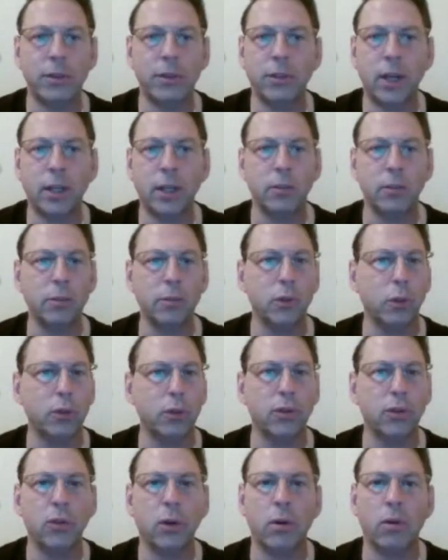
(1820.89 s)
George
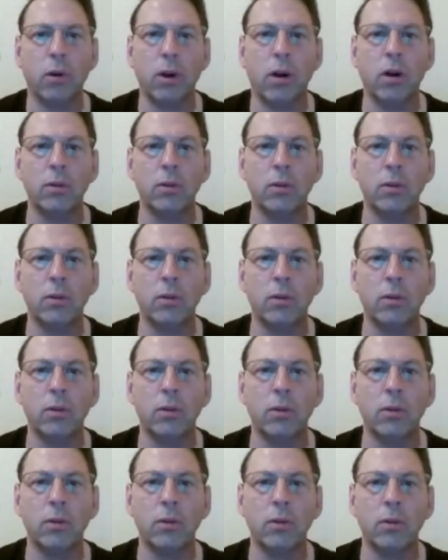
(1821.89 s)
Soros,
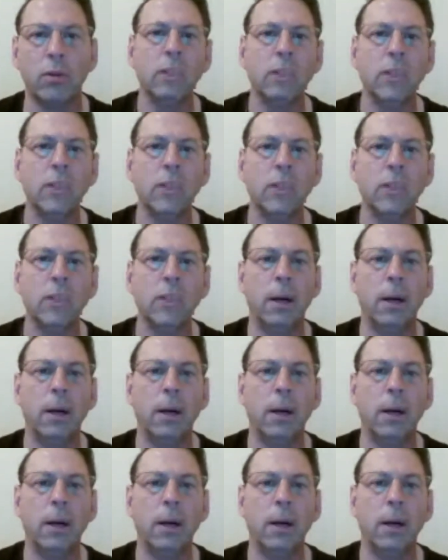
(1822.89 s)
a